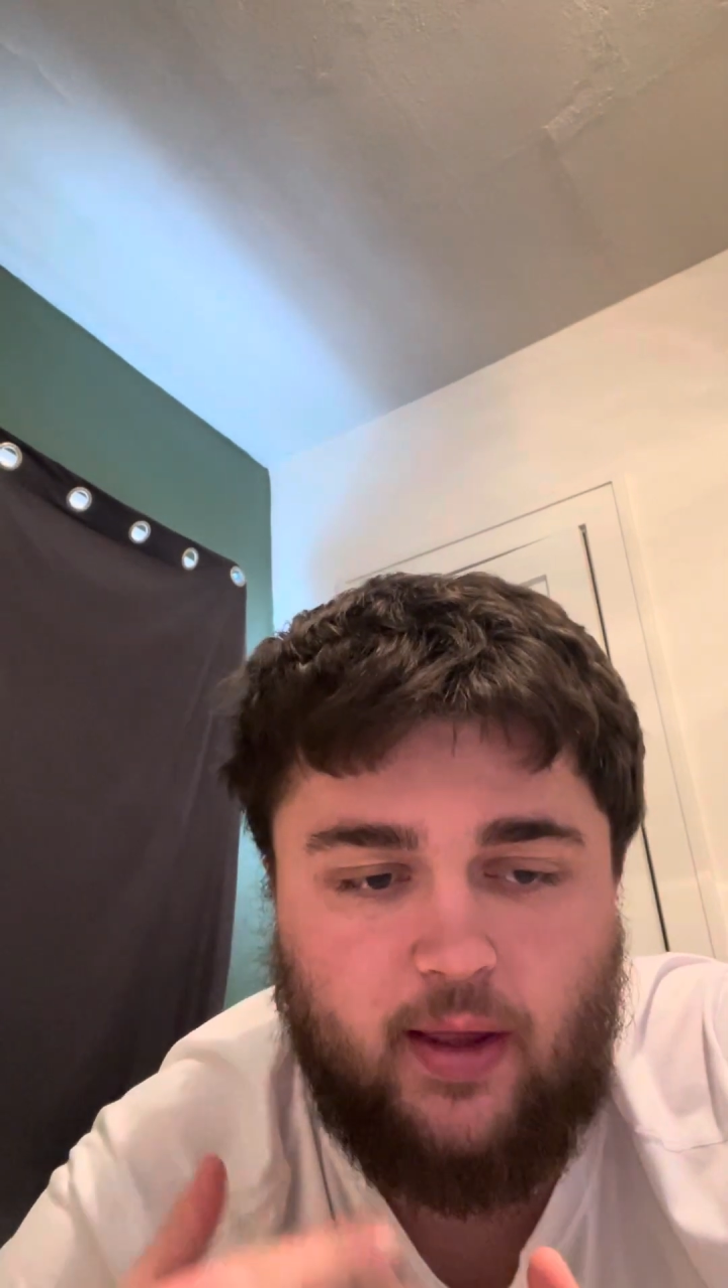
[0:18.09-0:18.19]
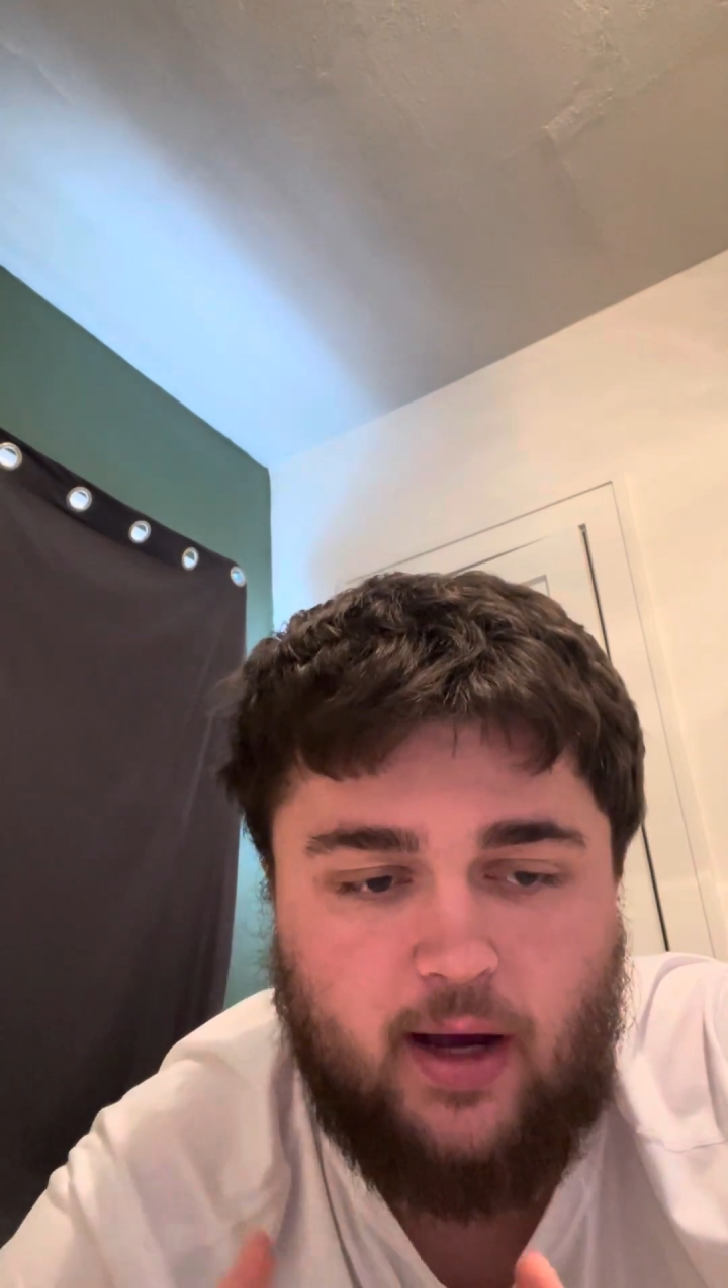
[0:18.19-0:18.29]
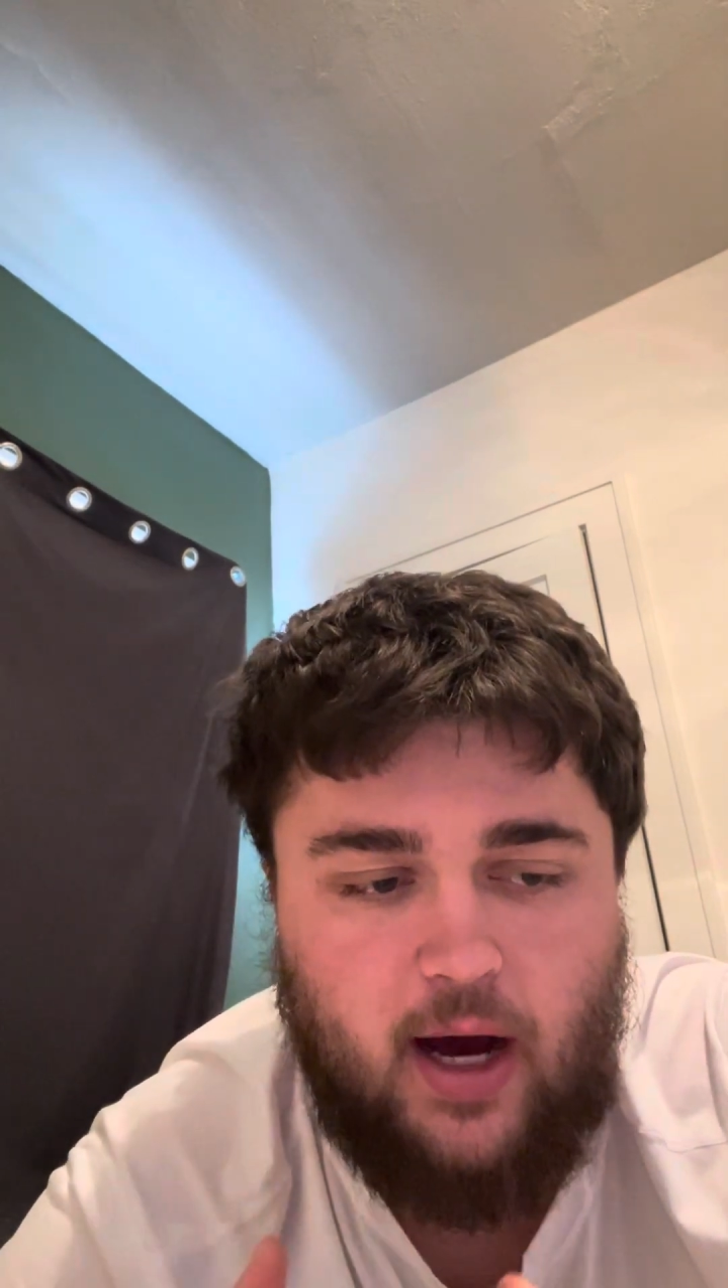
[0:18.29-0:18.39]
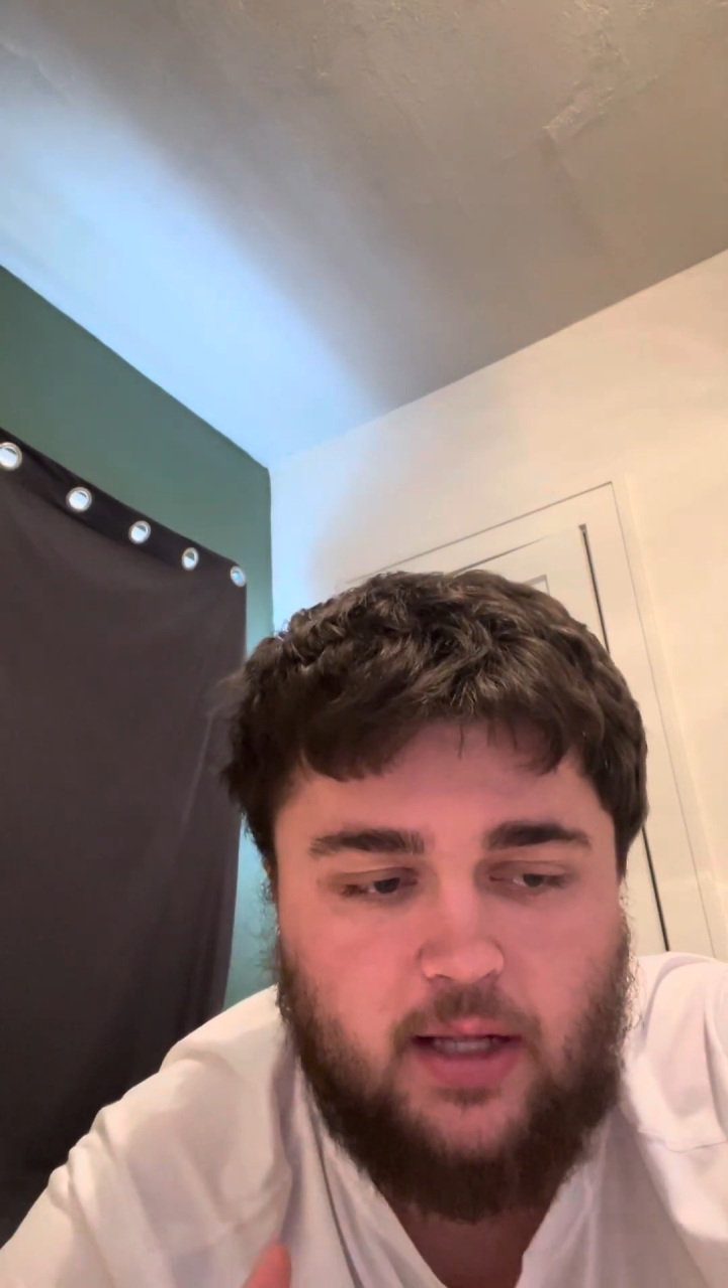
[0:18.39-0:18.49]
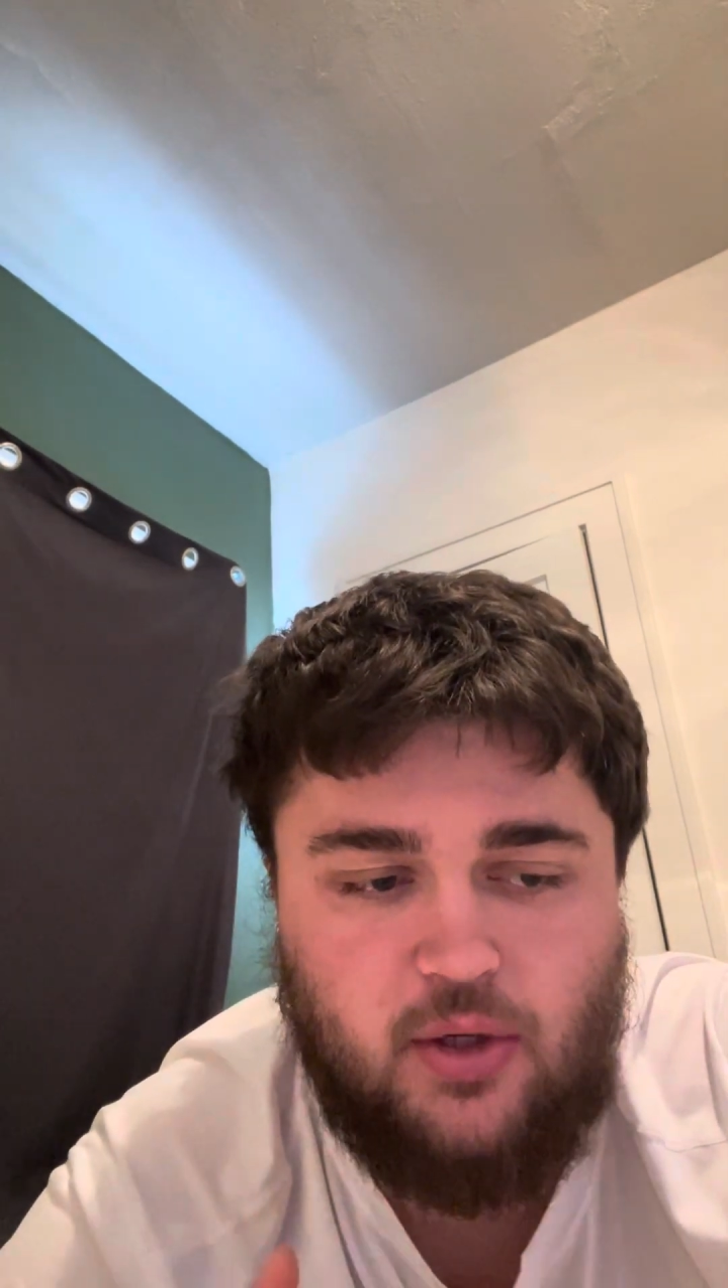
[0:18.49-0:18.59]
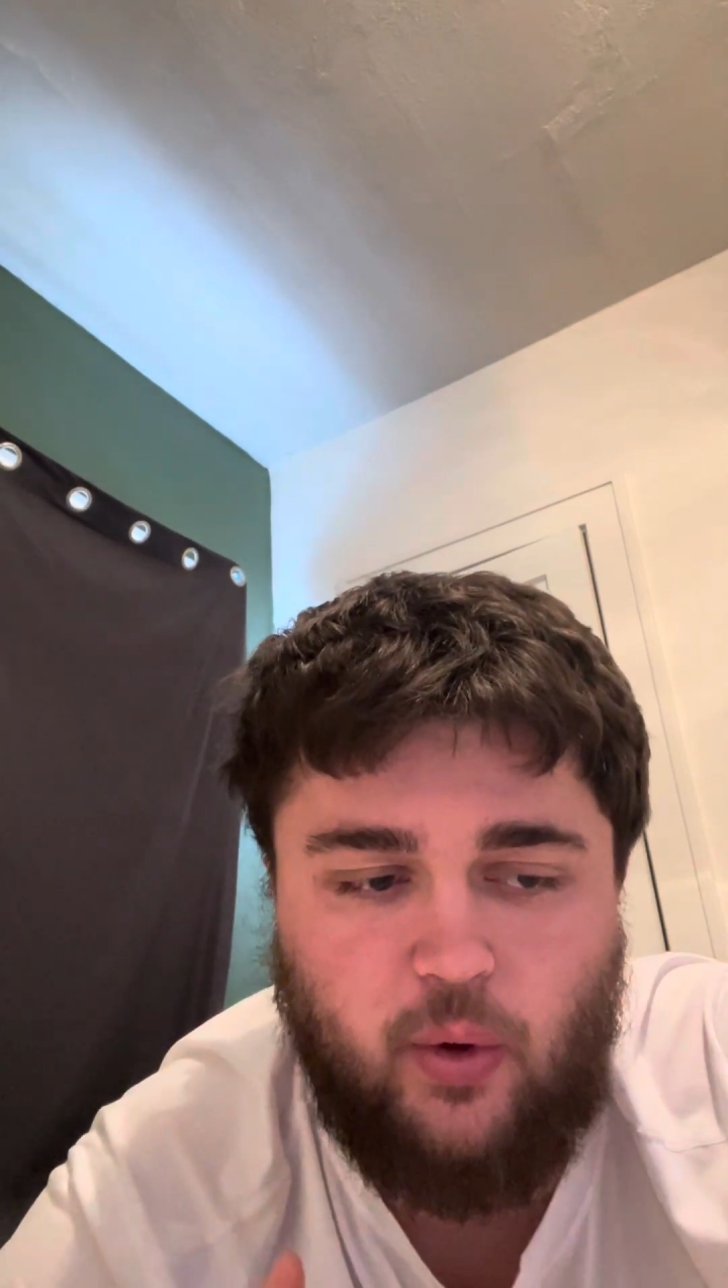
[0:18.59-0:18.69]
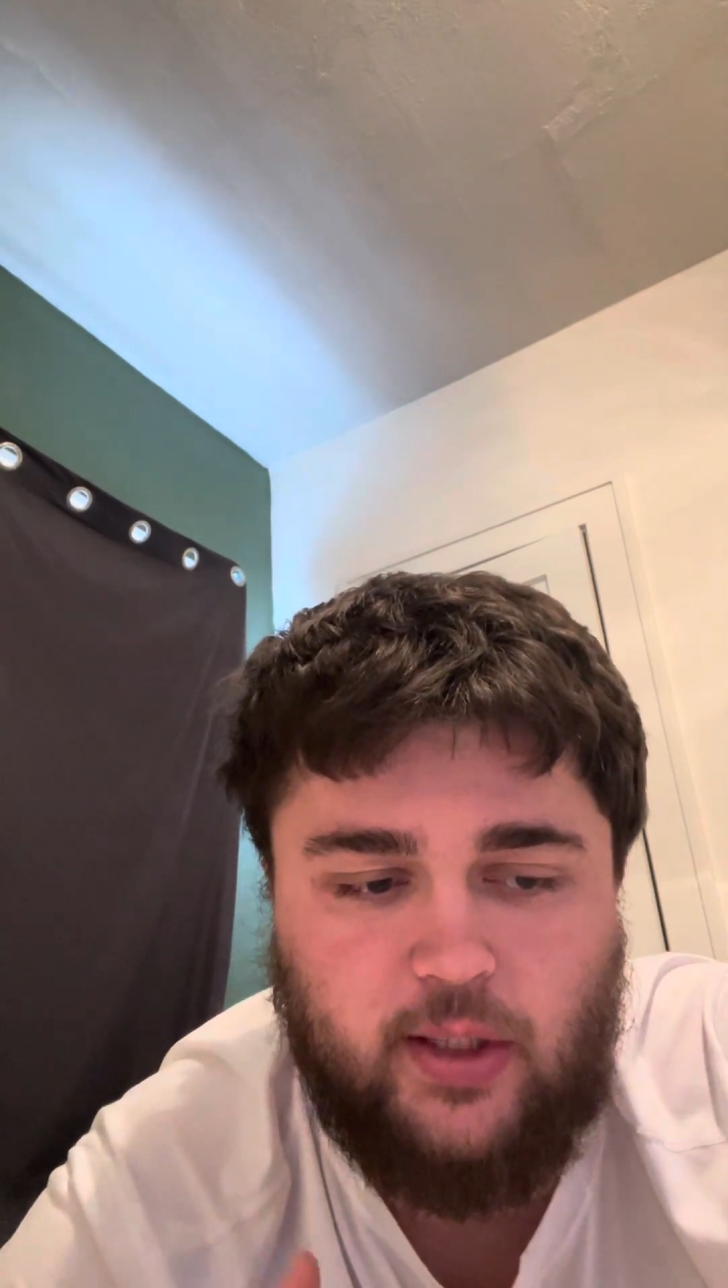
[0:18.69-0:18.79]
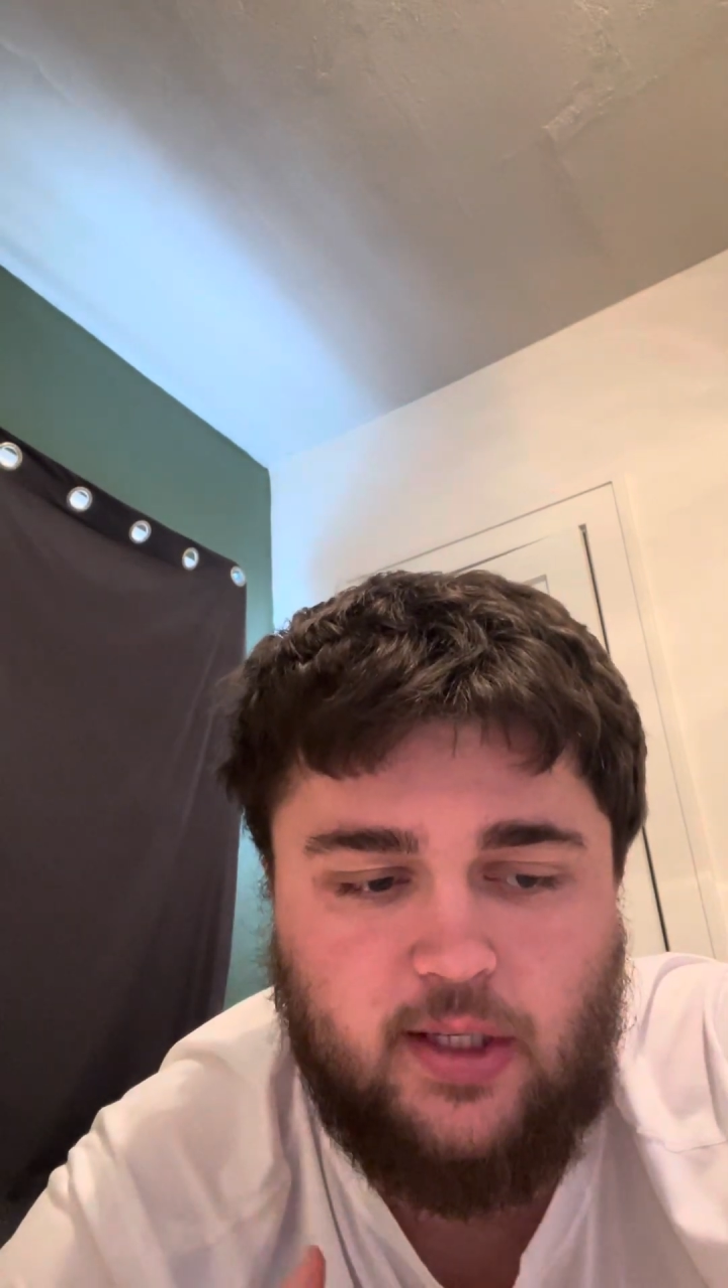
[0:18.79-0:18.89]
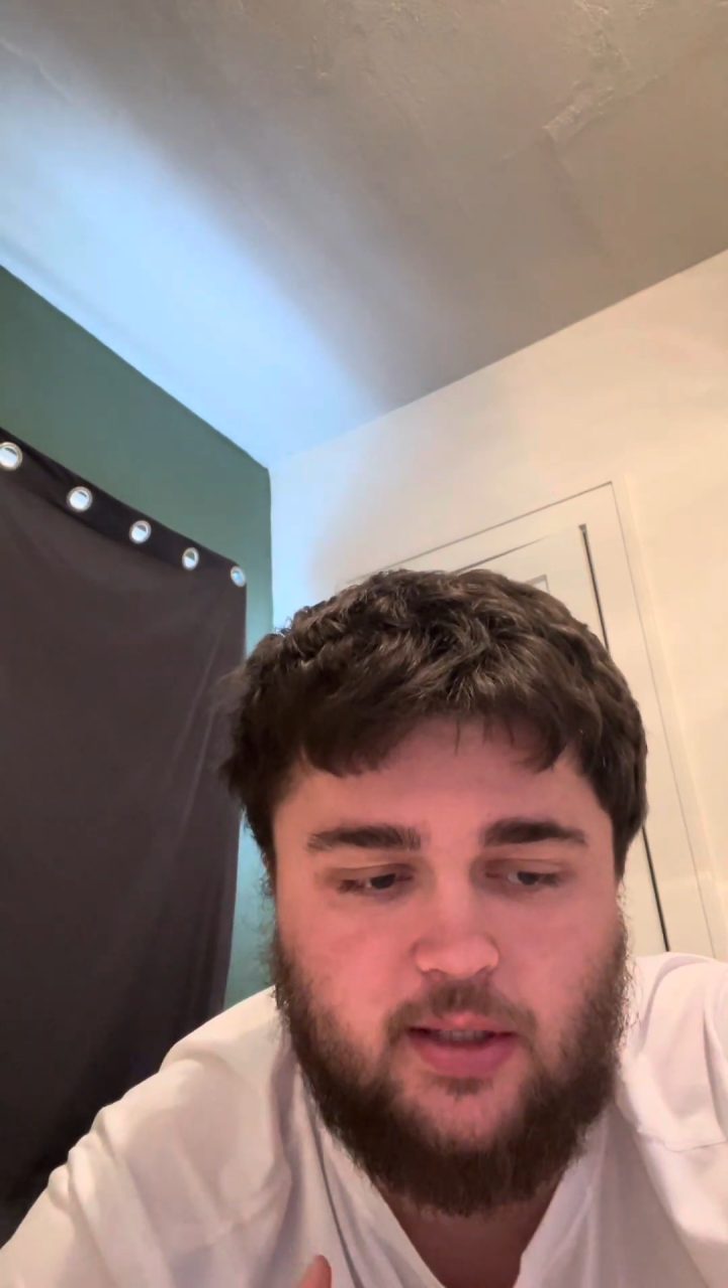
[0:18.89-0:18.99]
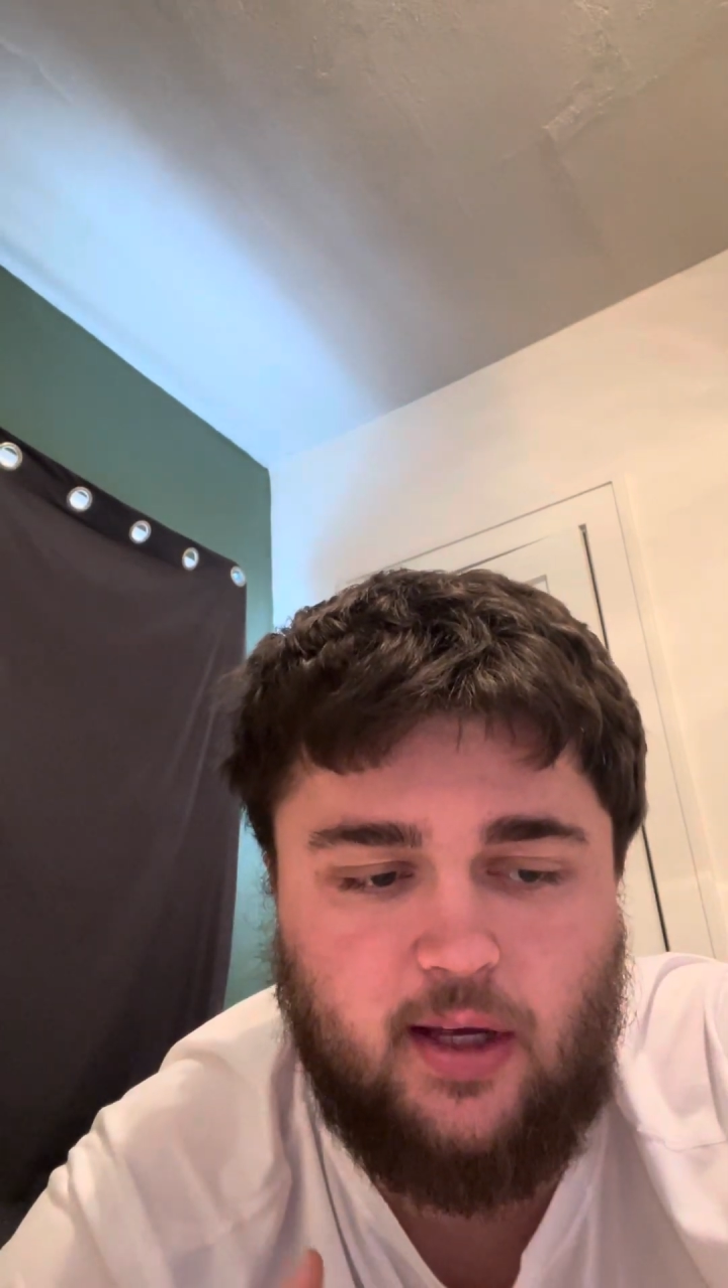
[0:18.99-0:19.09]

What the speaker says: consequences,